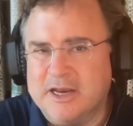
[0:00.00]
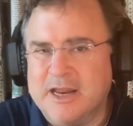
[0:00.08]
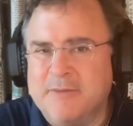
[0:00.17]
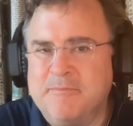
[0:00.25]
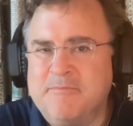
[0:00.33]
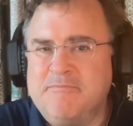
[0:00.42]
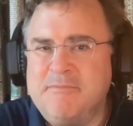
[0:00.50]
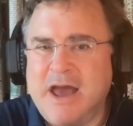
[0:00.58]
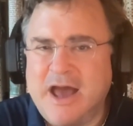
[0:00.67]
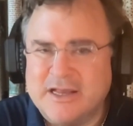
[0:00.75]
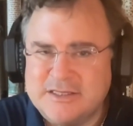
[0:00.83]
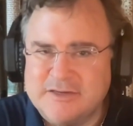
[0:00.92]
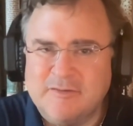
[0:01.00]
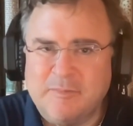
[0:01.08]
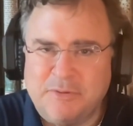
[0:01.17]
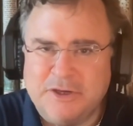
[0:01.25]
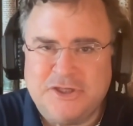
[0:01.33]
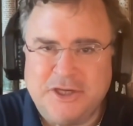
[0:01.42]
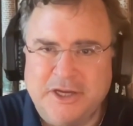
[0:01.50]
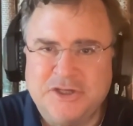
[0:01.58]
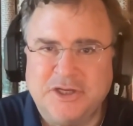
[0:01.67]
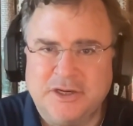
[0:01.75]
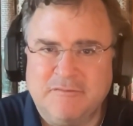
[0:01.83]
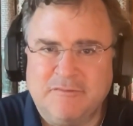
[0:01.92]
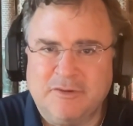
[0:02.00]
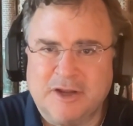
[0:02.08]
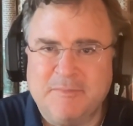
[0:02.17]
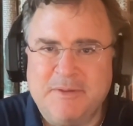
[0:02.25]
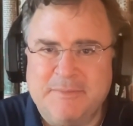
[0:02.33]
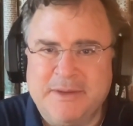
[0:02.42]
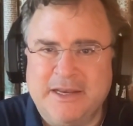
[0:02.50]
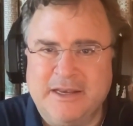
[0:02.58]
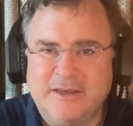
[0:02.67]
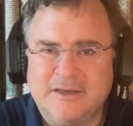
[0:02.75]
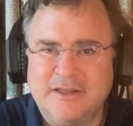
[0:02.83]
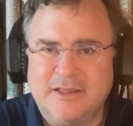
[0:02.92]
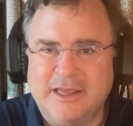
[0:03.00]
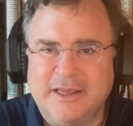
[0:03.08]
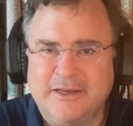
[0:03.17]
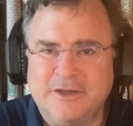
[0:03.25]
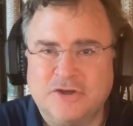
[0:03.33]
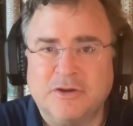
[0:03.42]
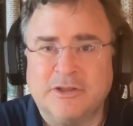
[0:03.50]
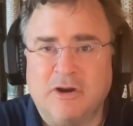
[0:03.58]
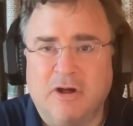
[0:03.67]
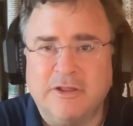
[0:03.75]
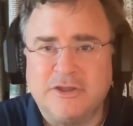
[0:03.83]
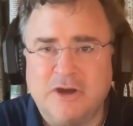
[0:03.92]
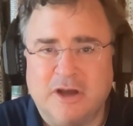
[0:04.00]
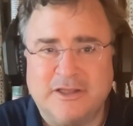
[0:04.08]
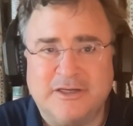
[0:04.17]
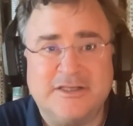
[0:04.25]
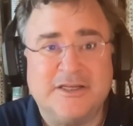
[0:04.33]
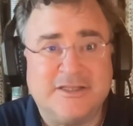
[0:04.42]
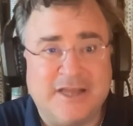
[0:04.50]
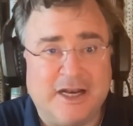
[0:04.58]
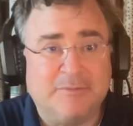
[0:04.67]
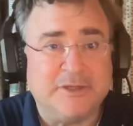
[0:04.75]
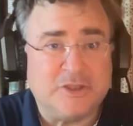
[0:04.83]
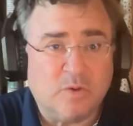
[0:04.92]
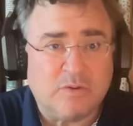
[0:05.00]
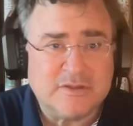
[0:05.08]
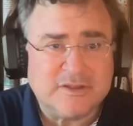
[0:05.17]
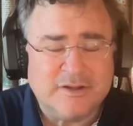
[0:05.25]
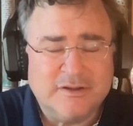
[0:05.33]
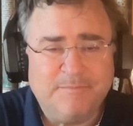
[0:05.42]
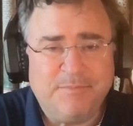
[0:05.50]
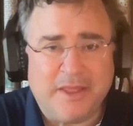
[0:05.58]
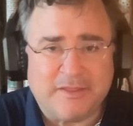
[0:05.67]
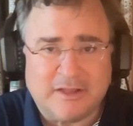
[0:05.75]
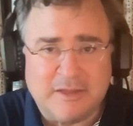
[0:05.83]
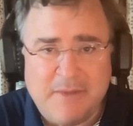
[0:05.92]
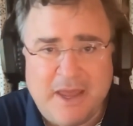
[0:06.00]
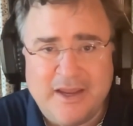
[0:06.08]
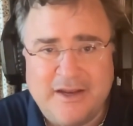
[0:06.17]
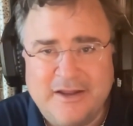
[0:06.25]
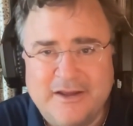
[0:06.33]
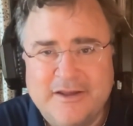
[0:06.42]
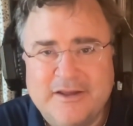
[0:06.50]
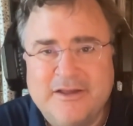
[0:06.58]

a massive appreciation for commitment to ensuring that all the chocolate is sustainably sourced, ethically made.